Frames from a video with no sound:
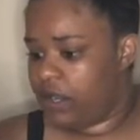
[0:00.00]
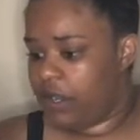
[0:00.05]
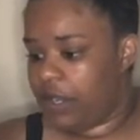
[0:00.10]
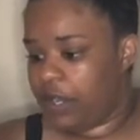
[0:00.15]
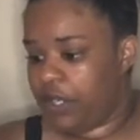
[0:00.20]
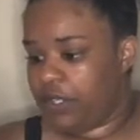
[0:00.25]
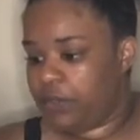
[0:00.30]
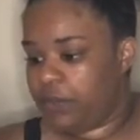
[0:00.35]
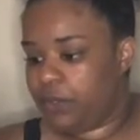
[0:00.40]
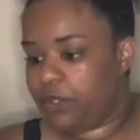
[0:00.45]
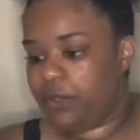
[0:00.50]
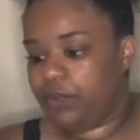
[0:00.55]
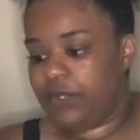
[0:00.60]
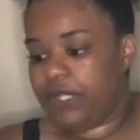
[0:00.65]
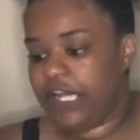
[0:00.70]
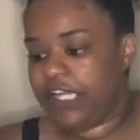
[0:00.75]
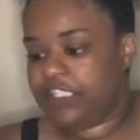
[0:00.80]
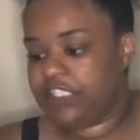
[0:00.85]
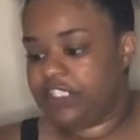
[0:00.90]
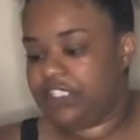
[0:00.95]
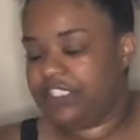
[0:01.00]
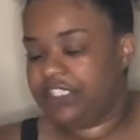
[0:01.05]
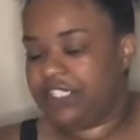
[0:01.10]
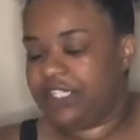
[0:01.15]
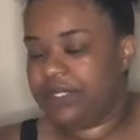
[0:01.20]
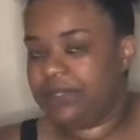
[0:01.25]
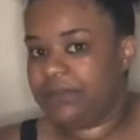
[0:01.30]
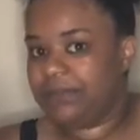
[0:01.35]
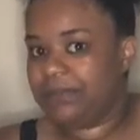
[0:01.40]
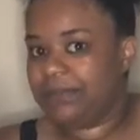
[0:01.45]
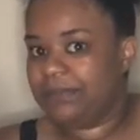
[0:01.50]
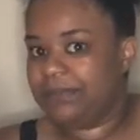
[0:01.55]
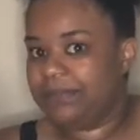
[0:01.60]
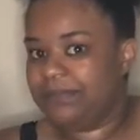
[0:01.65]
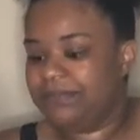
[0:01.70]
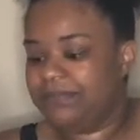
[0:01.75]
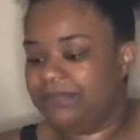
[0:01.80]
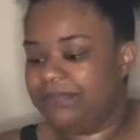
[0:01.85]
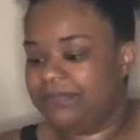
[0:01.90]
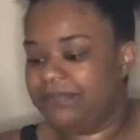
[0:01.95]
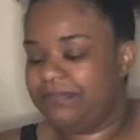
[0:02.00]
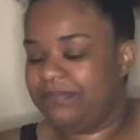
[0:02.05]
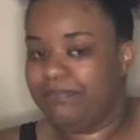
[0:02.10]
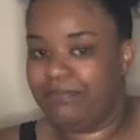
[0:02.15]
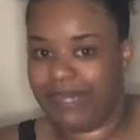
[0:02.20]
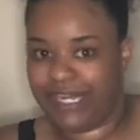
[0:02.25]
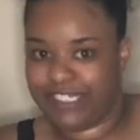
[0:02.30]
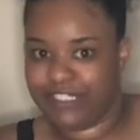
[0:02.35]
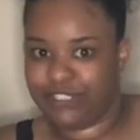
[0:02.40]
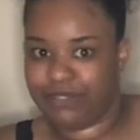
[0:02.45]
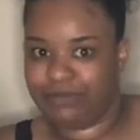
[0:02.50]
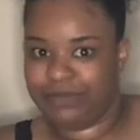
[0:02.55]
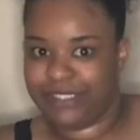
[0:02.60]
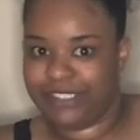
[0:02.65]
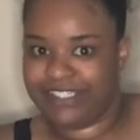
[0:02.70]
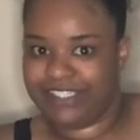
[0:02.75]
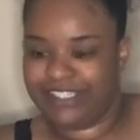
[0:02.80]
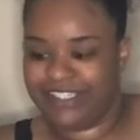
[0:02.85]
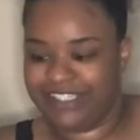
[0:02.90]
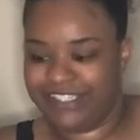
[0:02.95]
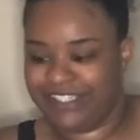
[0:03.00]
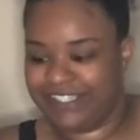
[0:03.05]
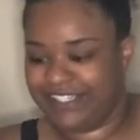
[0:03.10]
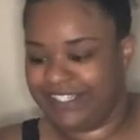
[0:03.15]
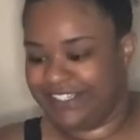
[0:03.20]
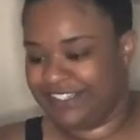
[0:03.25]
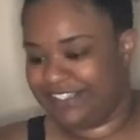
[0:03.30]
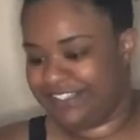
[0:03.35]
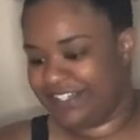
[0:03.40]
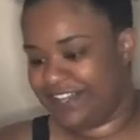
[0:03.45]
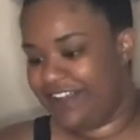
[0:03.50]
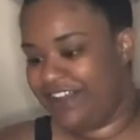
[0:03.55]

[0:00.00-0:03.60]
Are you in a relationship? Mind your business.